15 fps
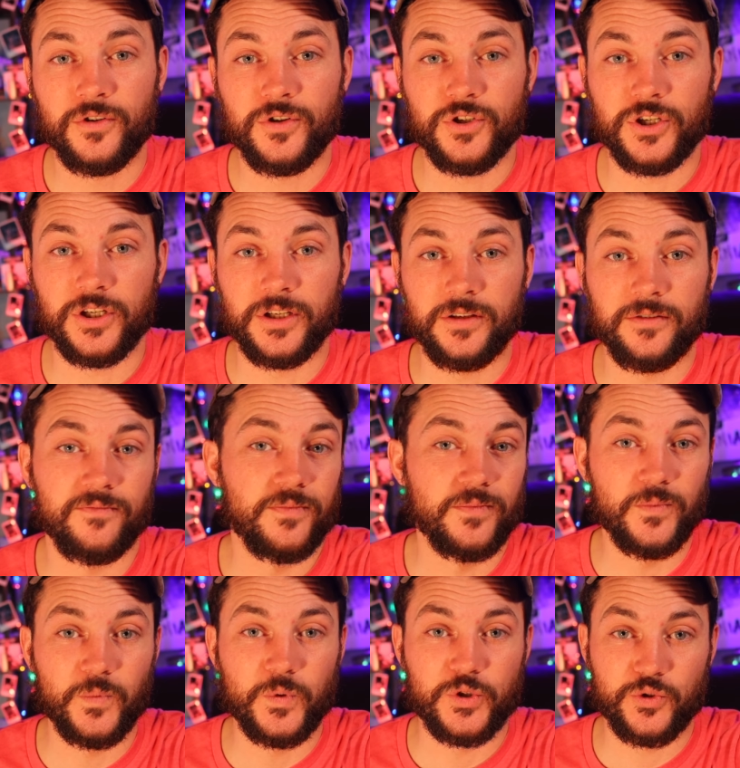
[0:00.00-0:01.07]
she
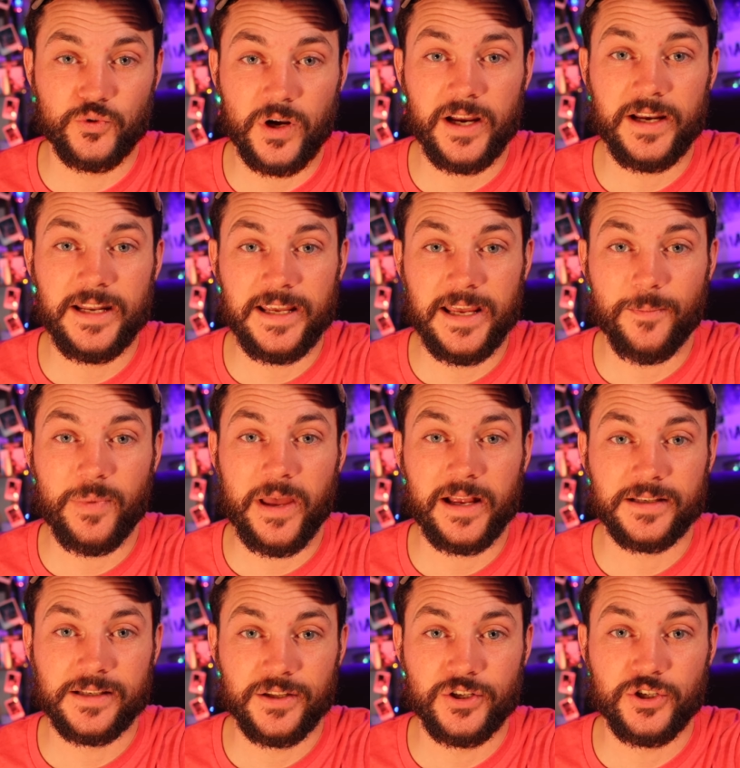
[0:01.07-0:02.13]
was trying to get
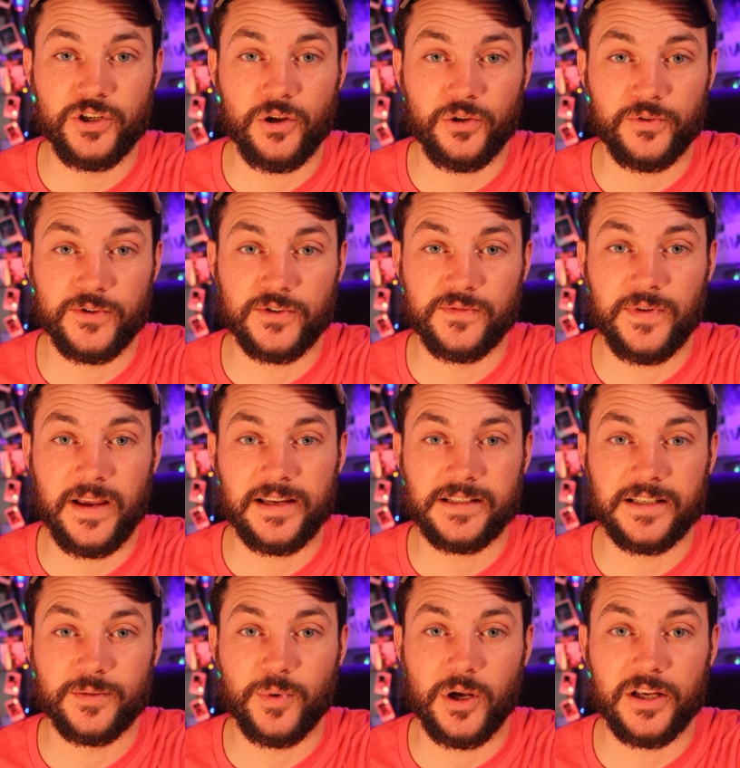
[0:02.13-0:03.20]
back to the shelter as
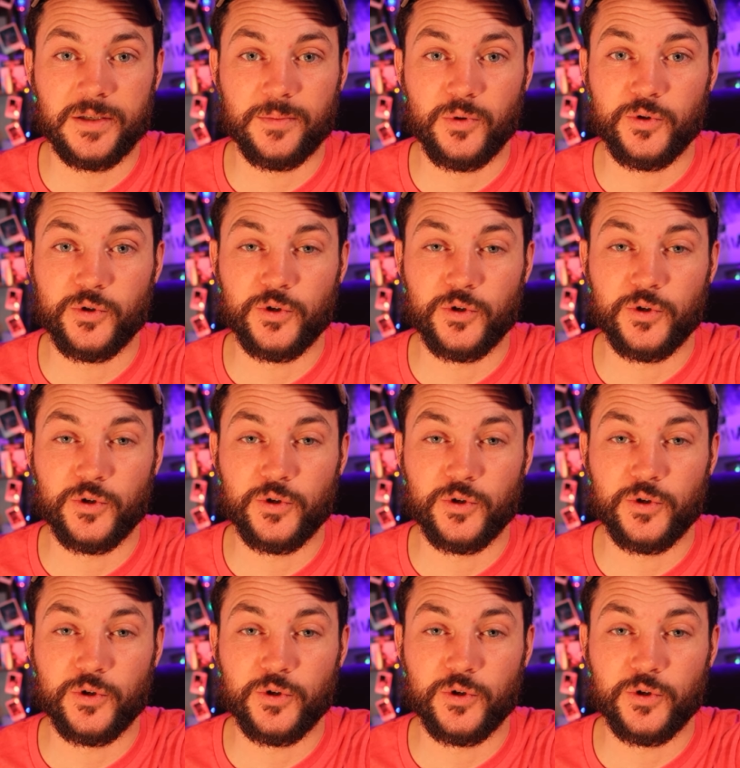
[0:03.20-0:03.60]
fast as possible,